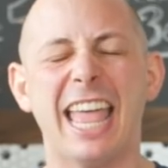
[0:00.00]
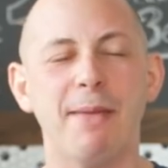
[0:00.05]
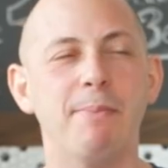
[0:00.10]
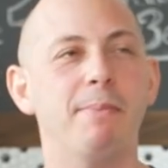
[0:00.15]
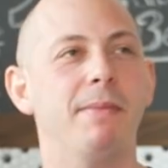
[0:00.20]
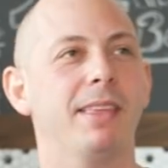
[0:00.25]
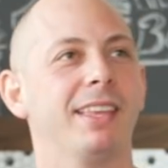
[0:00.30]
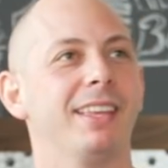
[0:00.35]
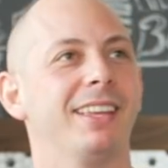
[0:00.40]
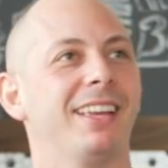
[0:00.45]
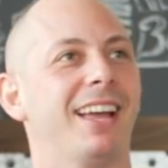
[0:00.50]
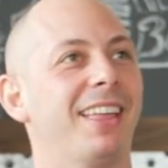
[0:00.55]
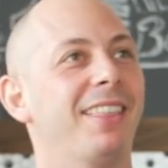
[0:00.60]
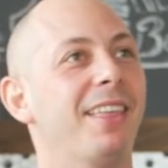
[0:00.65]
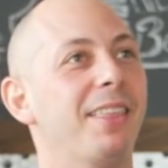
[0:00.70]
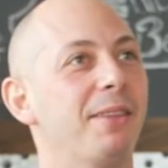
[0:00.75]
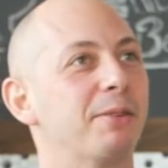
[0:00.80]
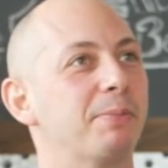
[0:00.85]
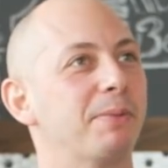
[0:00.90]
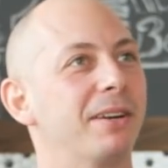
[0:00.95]
I thought
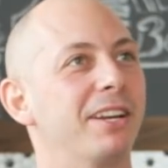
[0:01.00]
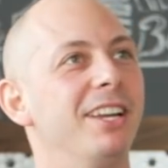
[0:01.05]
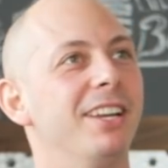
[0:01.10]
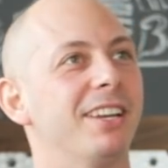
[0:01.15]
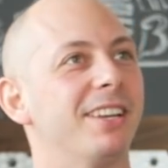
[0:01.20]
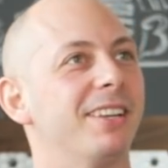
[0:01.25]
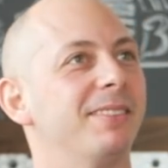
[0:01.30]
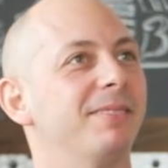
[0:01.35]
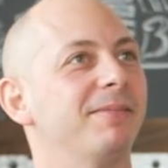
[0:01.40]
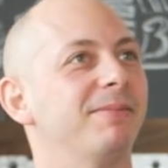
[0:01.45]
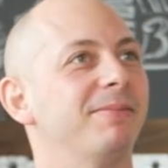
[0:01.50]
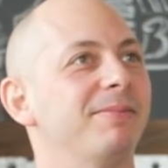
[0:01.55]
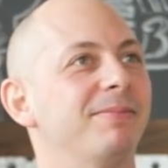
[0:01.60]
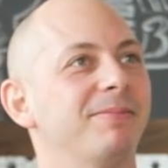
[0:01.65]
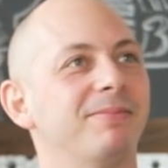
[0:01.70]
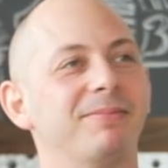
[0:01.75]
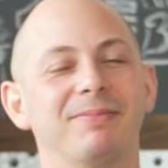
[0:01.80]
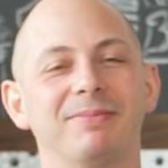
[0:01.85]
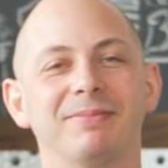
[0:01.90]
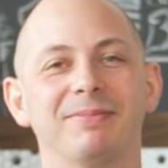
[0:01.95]
that was pretty good.
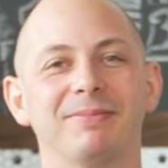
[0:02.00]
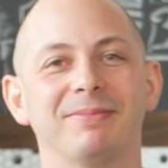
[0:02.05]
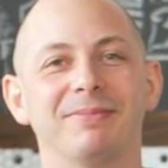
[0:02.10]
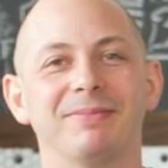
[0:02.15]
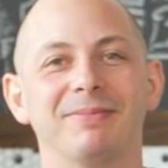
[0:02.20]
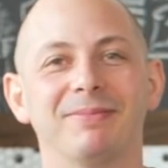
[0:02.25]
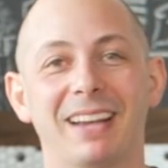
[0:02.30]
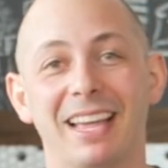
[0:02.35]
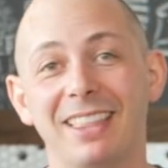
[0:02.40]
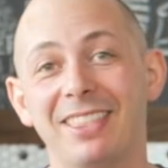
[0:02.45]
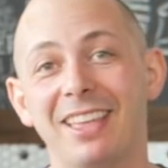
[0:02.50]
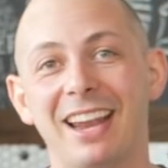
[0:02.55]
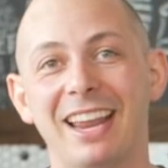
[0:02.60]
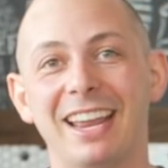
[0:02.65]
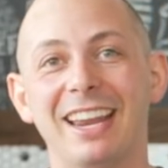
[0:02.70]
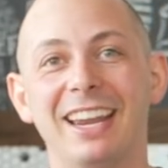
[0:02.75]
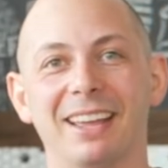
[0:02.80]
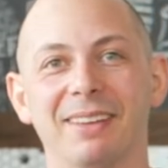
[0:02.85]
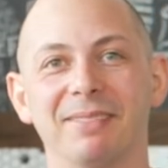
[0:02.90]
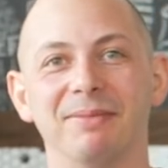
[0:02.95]
I thought I
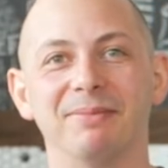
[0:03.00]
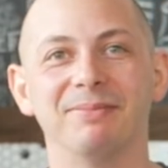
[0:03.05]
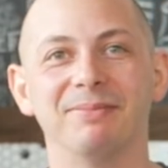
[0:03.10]
hit it.